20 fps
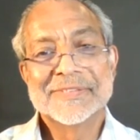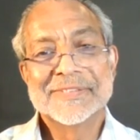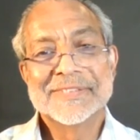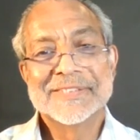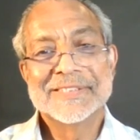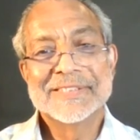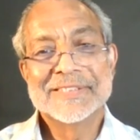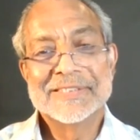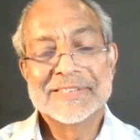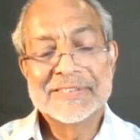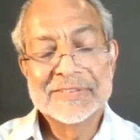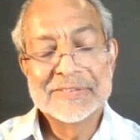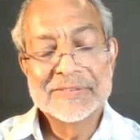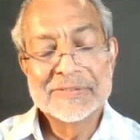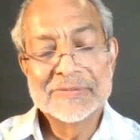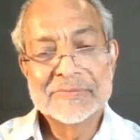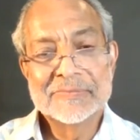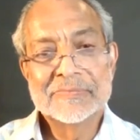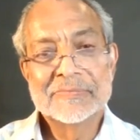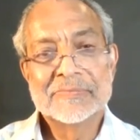yeah. when you
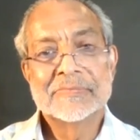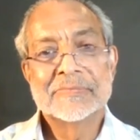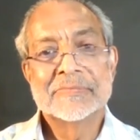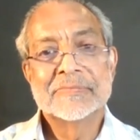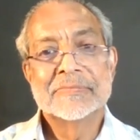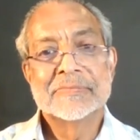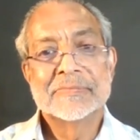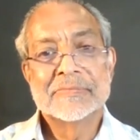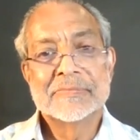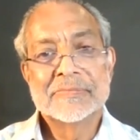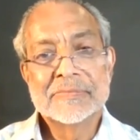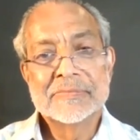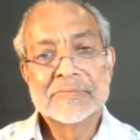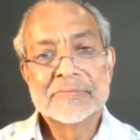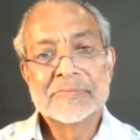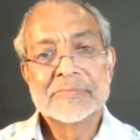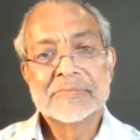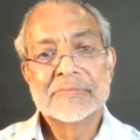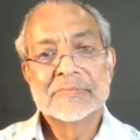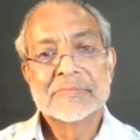said, you put it
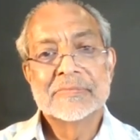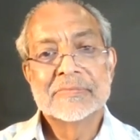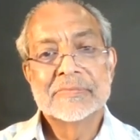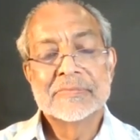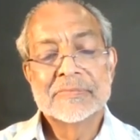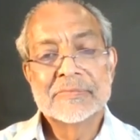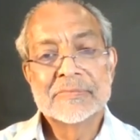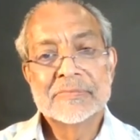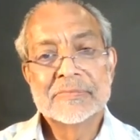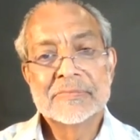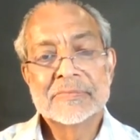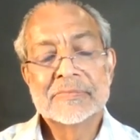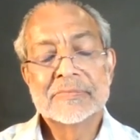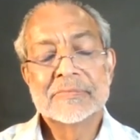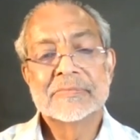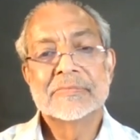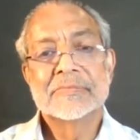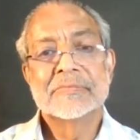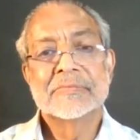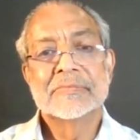right in my face. Would you
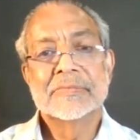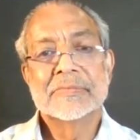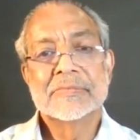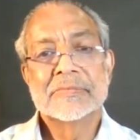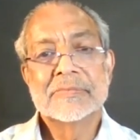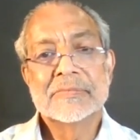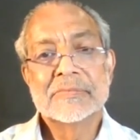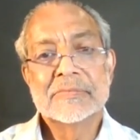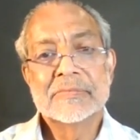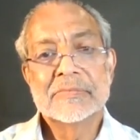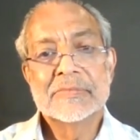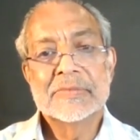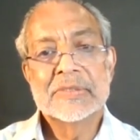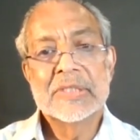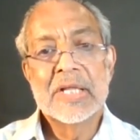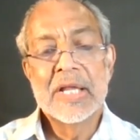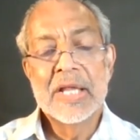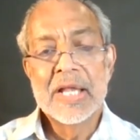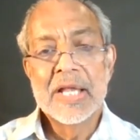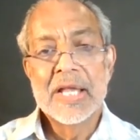just speak to some of those
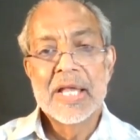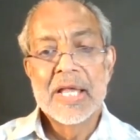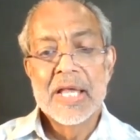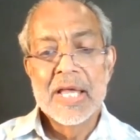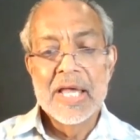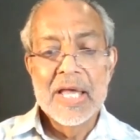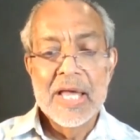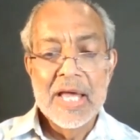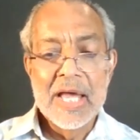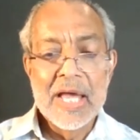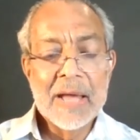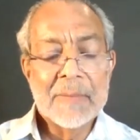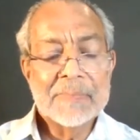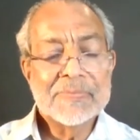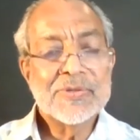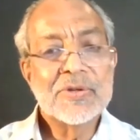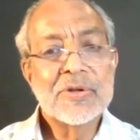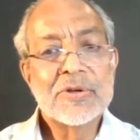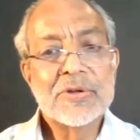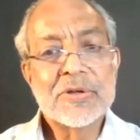things?
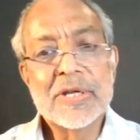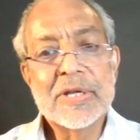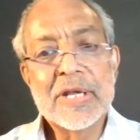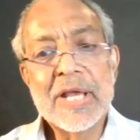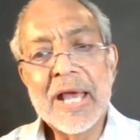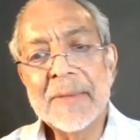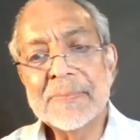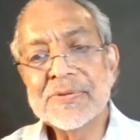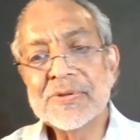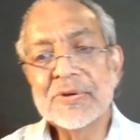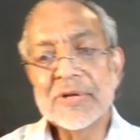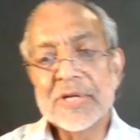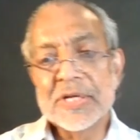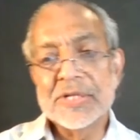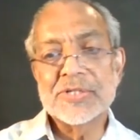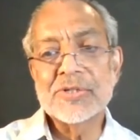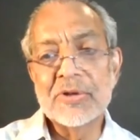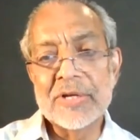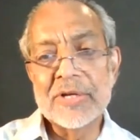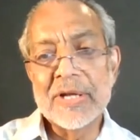Absolutely,
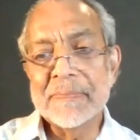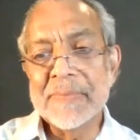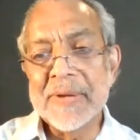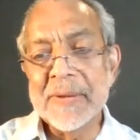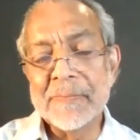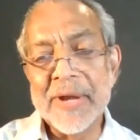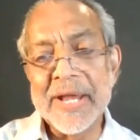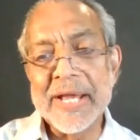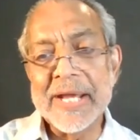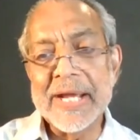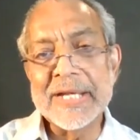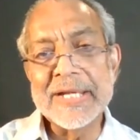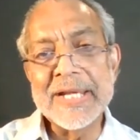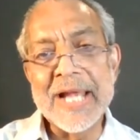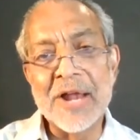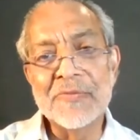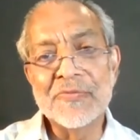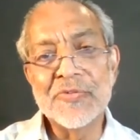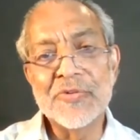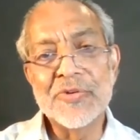absolutely. So let me break it
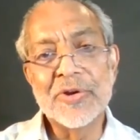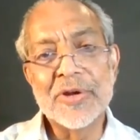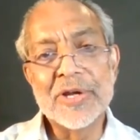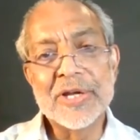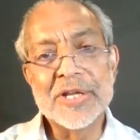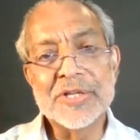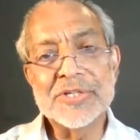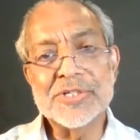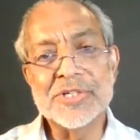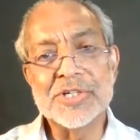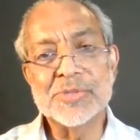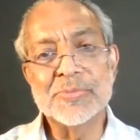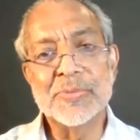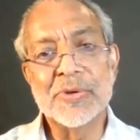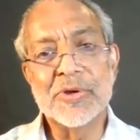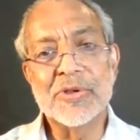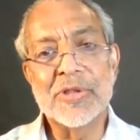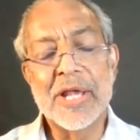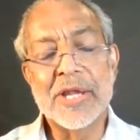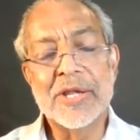down for your listeners,
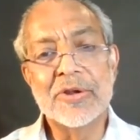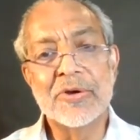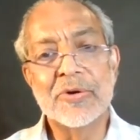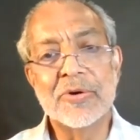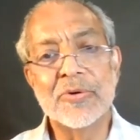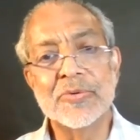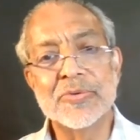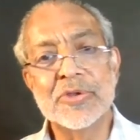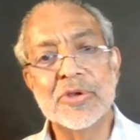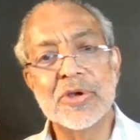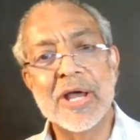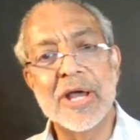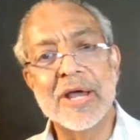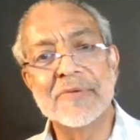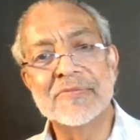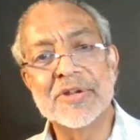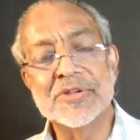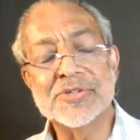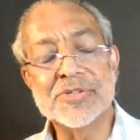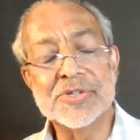because I know you
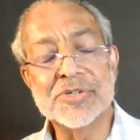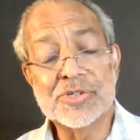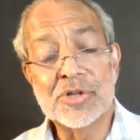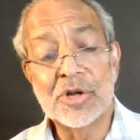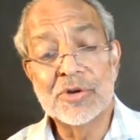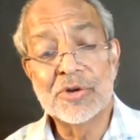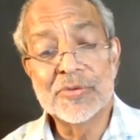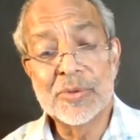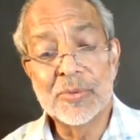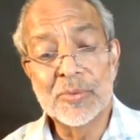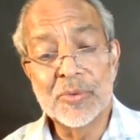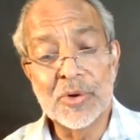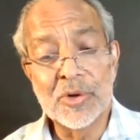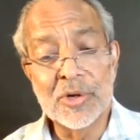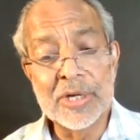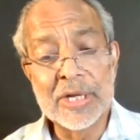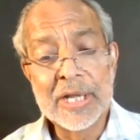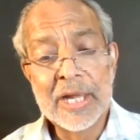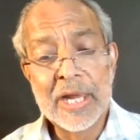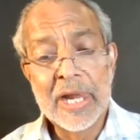have listeners all over the
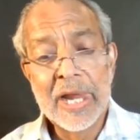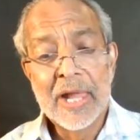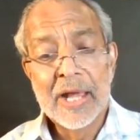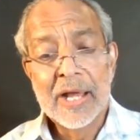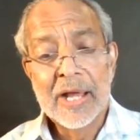world.